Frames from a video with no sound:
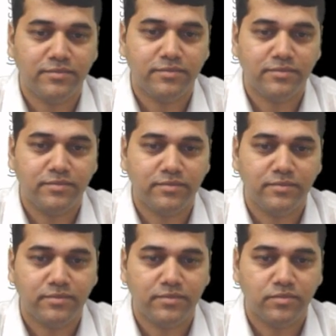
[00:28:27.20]

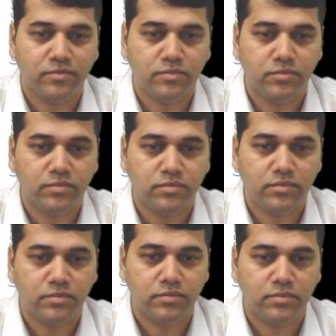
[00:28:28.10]

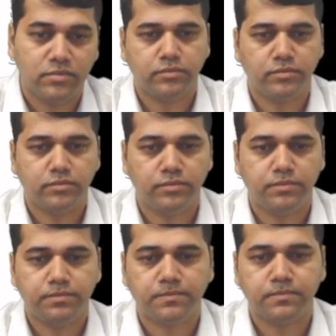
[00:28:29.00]

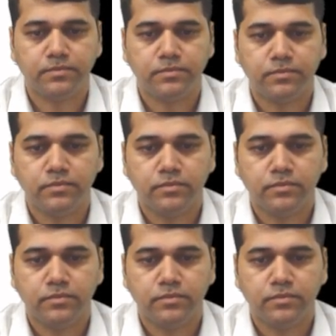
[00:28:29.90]
Nobody speaks.